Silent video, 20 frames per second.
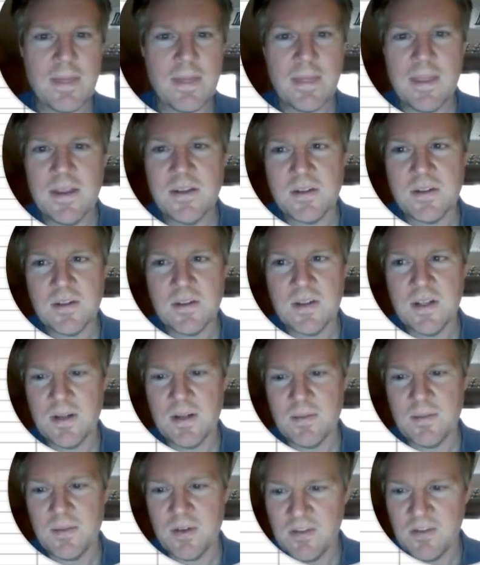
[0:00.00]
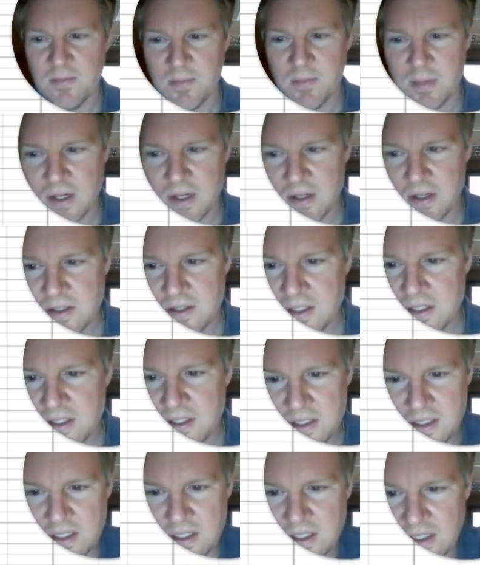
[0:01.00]
these are the number of
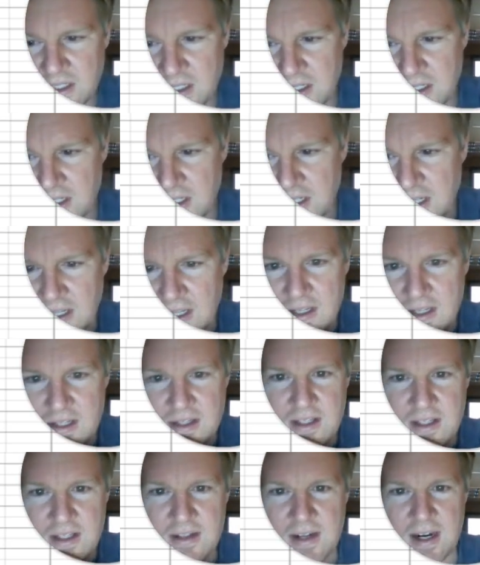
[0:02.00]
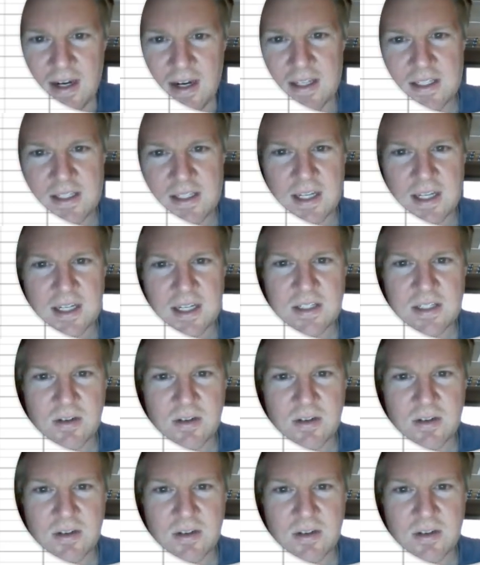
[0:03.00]
births in the United States.